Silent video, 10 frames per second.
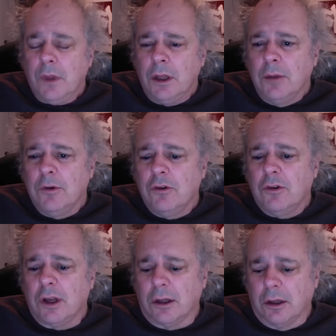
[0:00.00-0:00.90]
Let me just
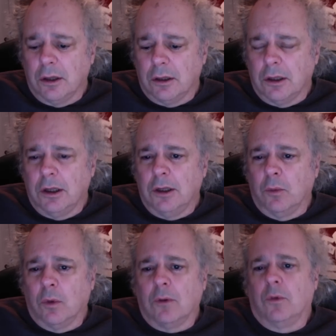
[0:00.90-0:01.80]
say
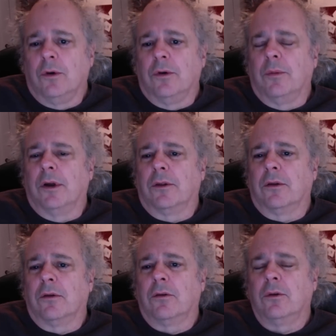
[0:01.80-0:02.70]
one word about the
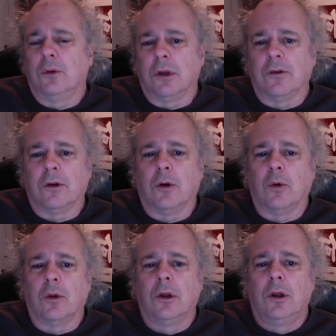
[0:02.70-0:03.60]
school as a
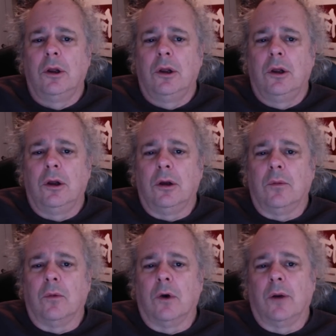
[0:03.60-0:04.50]
whole.
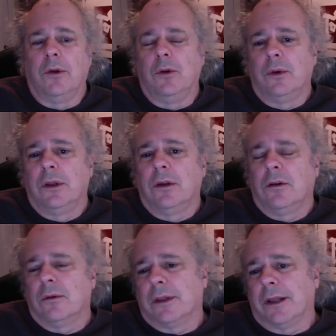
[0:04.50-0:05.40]
Why are we doing
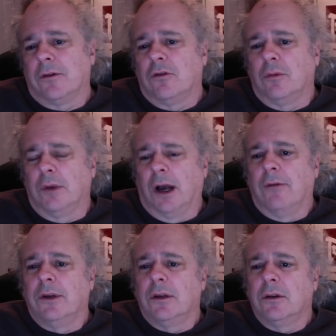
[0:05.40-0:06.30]
this? Well, that should be
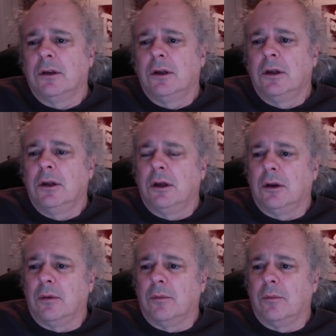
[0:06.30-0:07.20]
obvious.
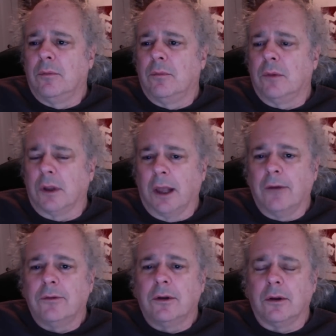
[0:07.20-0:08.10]
The
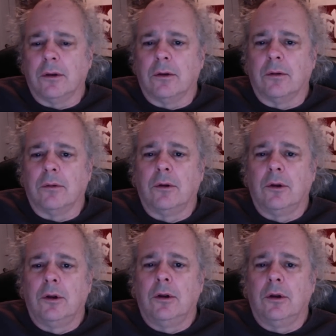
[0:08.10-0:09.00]
left,
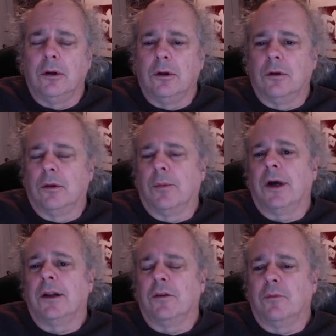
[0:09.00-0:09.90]
the
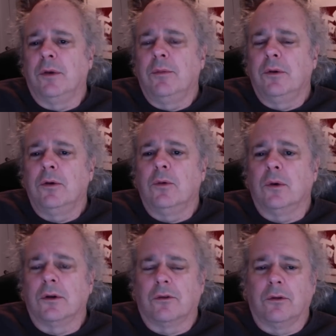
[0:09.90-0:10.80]
body of people who
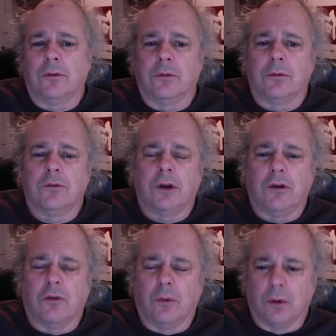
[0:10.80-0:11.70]
wants to
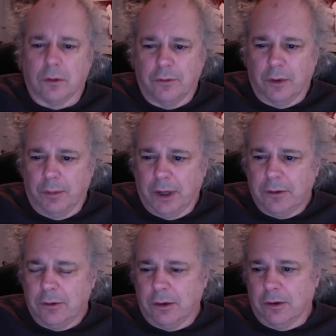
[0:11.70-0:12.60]
change the world for the
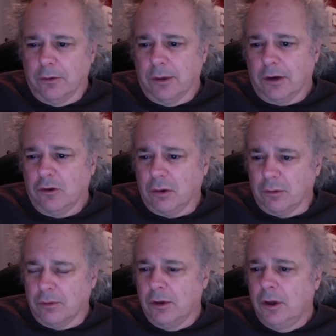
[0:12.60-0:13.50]
better in a direction
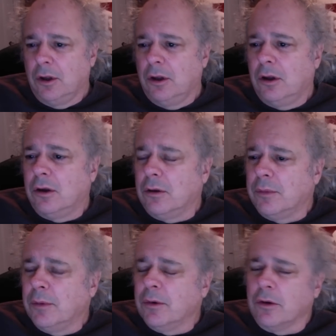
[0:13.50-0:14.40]
of
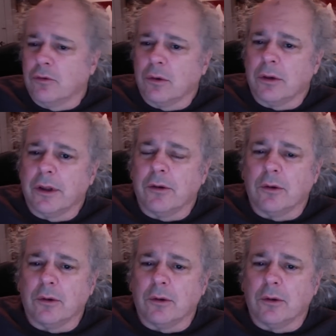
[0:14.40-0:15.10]
people controlling their